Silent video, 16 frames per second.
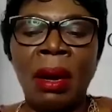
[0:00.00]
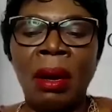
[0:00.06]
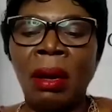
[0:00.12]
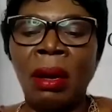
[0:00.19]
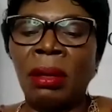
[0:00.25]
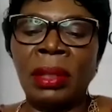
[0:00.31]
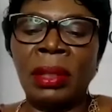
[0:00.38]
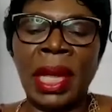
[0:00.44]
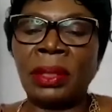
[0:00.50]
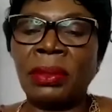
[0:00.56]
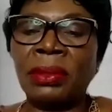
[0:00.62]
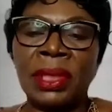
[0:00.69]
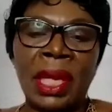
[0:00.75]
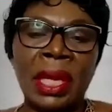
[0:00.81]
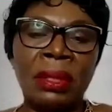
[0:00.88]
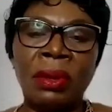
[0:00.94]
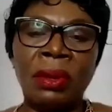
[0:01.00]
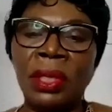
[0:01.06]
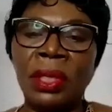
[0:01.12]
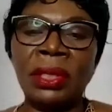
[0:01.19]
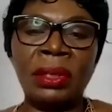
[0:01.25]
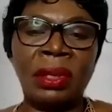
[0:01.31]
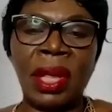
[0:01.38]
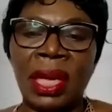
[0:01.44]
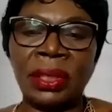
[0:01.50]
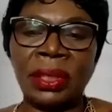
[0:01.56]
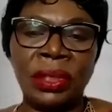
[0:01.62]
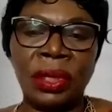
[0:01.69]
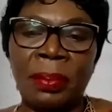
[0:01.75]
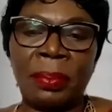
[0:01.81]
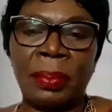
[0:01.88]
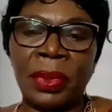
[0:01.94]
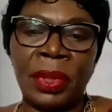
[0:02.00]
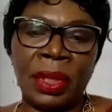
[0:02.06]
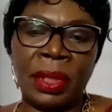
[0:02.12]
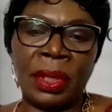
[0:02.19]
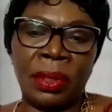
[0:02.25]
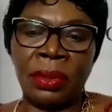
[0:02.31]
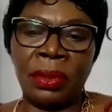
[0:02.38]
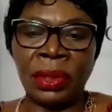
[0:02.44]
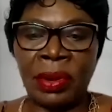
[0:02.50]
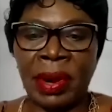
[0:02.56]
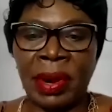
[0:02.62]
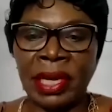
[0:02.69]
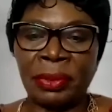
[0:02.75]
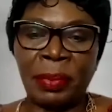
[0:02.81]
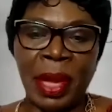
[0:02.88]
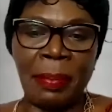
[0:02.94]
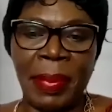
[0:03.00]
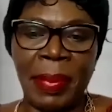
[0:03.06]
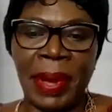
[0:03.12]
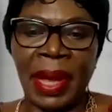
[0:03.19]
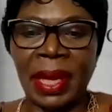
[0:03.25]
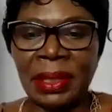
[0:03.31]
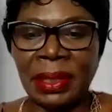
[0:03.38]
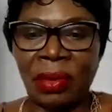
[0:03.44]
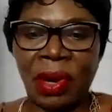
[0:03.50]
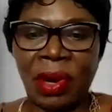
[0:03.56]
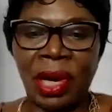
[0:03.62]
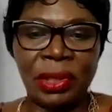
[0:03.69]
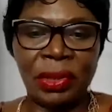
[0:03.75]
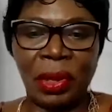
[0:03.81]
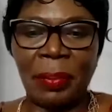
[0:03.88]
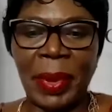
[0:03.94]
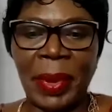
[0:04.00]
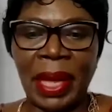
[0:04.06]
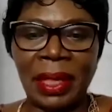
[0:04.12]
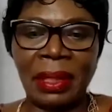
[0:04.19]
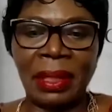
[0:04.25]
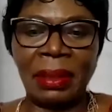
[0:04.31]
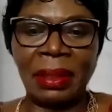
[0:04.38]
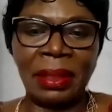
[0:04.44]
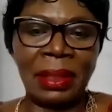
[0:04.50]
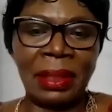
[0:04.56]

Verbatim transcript: Or like you said, go into their shop, you scratch my back, I scratch your back.